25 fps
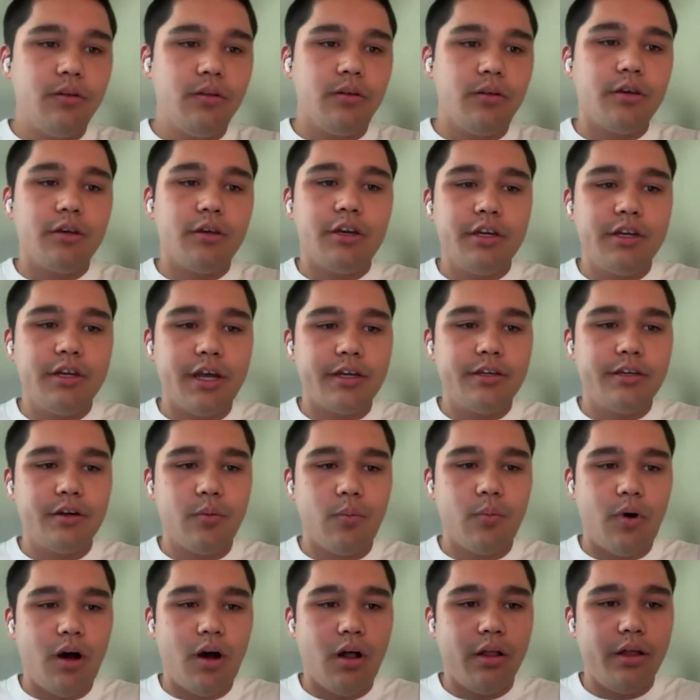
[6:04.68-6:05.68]
can connect
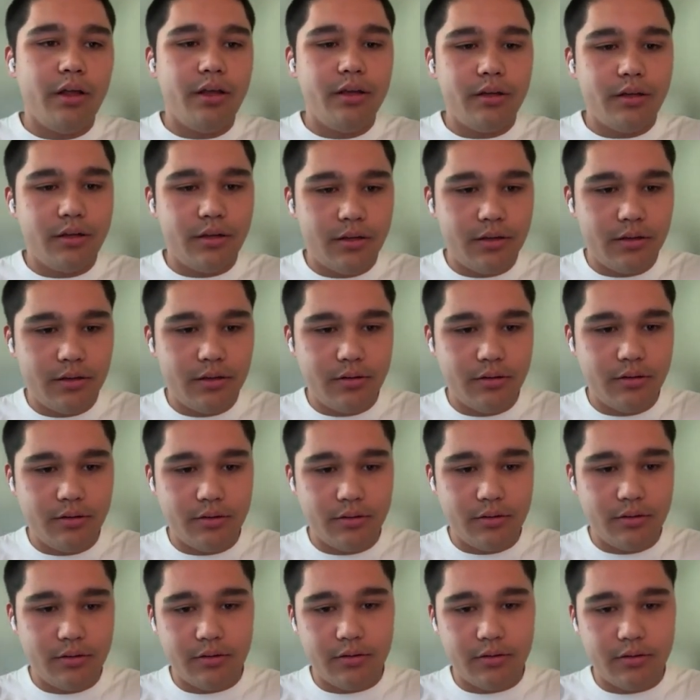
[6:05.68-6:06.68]
your wallet.
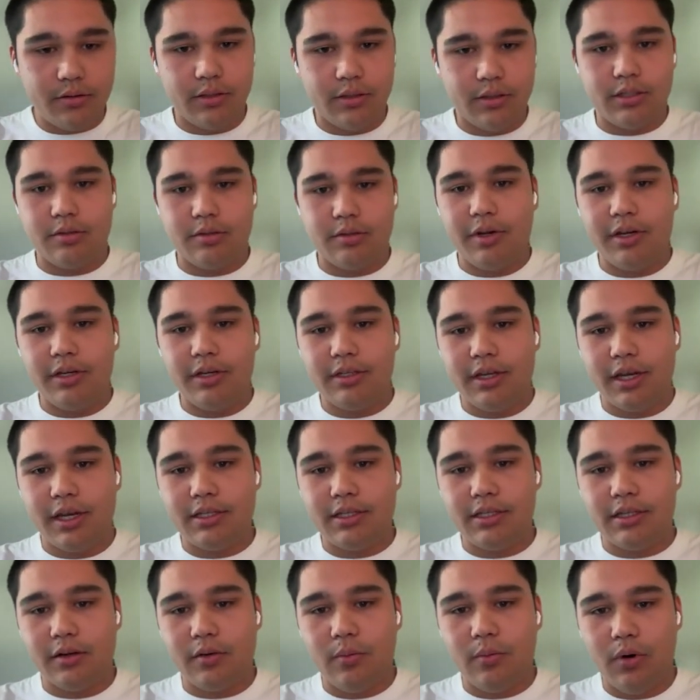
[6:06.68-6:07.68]
This is my
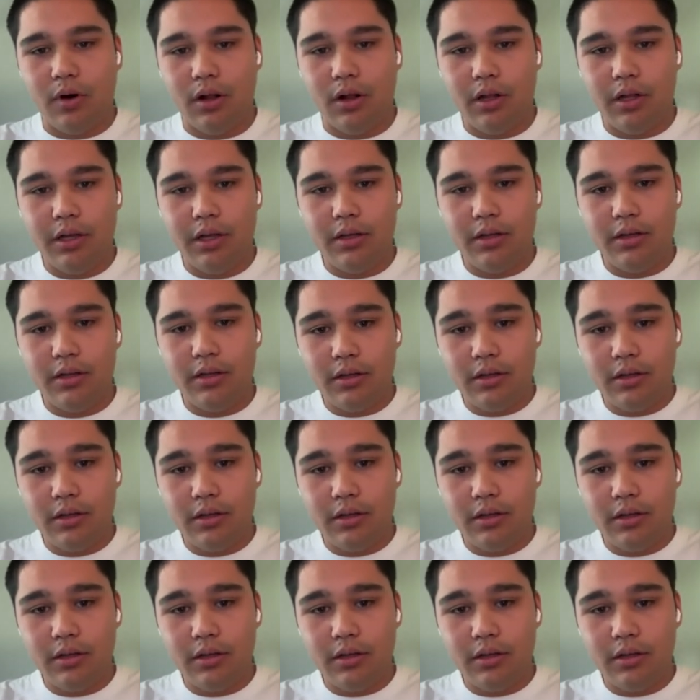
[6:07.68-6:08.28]
testing wallet.